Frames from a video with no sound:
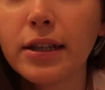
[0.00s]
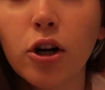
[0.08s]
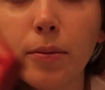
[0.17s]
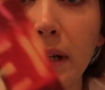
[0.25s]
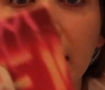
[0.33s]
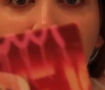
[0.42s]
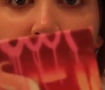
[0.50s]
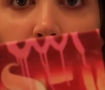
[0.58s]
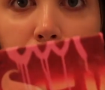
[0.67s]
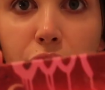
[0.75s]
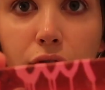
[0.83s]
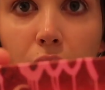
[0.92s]
it's the Urban Decay
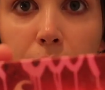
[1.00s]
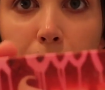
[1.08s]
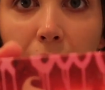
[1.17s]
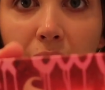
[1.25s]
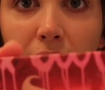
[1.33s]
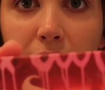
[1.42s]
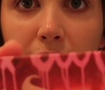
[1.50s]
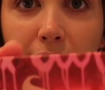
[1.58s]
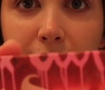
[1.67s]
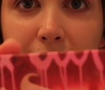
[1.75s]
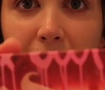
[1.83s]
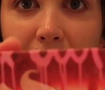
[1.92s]
On The Run palette. It
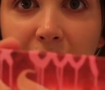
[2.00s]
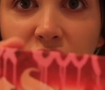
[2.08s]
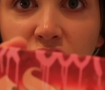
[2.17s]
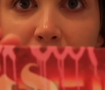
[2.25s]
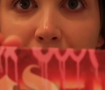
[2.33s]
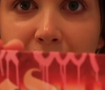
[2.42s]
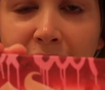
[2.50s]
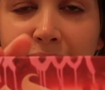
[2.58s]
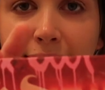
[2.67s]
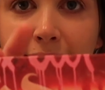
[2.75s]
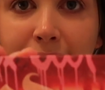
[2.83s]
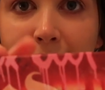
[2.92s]
has like 8
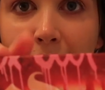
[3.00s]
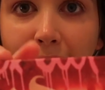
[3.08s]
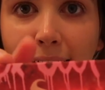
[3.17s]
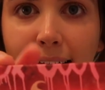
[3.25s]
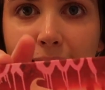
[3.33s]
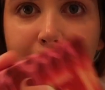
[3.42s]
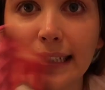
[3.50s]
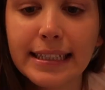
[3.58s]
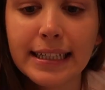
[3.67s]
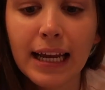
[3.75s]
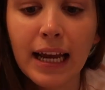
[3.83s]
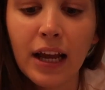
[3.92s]
shades
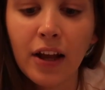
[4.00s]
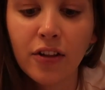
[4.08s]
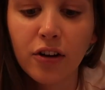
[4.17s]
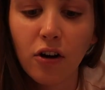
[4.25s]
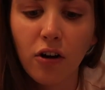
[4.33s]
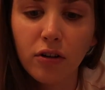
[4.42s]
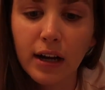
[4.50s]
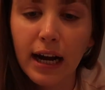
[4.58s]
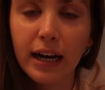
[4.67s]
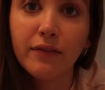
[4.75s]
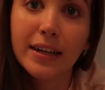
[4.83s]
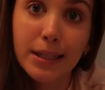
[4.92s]
and they're all
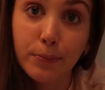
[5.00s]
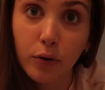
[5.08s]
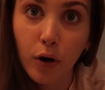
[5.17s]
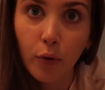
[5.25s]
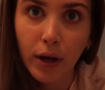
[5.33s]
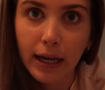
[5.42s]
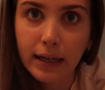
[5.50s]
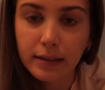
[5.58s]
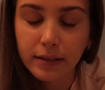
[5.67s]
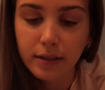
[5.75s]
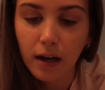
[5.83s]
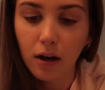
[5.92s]
kind of, it's
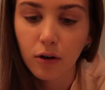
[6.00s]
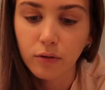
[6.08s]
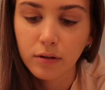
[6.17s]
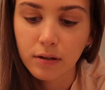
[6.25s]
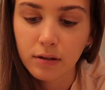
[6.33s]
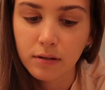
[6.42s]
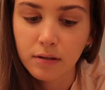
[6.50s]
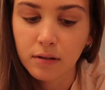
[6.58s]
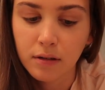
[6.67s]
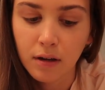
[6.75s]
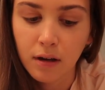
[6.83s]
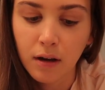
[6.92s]
broken, so
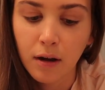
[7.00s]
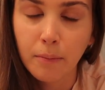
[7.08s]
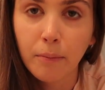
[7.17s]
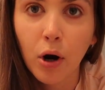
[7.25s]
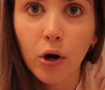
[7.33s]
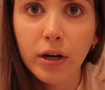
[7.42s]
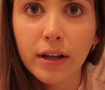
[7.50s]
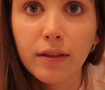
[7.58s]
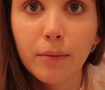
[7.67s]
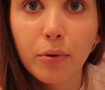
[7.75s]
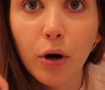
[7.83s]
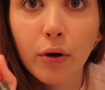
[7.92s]
pardon
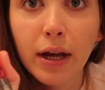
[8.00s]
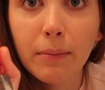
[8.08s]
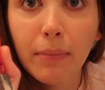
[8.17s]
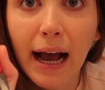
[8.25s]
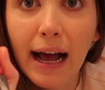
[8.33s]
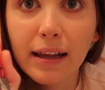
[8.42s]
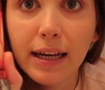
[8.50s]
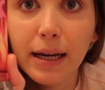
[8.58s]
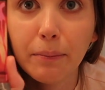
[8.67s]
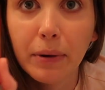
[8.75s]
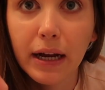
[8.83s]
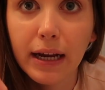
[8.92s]
the broken
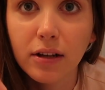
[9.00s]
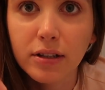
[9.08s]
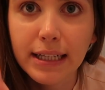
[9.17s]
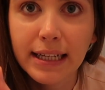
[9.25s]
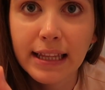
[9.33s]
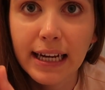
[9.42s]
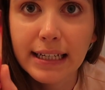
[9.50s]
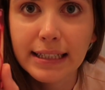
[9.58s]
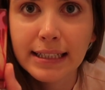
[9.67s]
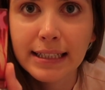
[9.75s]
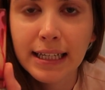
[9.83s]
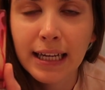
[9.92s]
palette, but it looks like
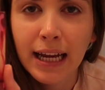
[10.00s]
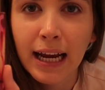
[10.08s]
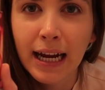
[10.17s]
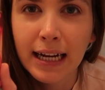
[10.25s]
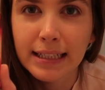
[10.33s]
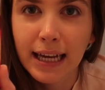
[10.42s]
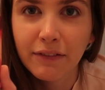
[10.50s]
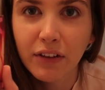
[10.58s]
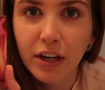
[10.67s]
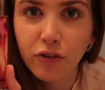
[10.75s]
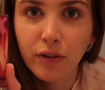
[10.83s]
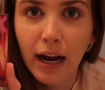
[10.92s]
this. It's kind of
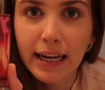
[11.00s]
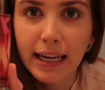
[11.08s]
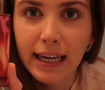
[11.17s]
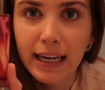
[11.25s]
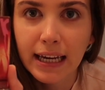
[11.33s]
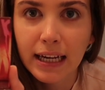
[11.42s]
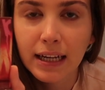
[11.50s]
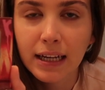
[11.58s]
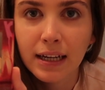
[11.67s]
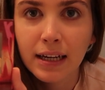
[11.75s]
like a reddy,